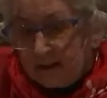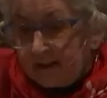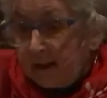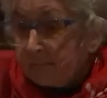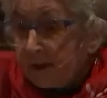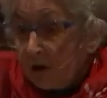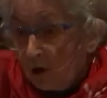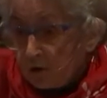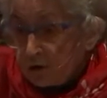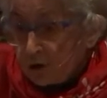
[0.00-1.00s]
that
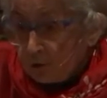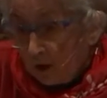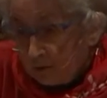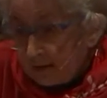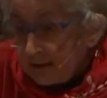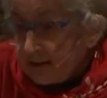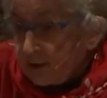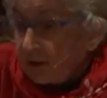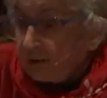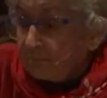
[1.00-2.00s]
belonged to only
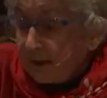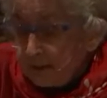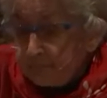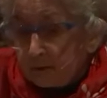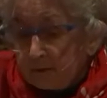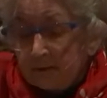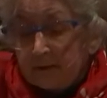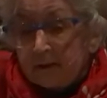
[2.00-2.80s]
certain people,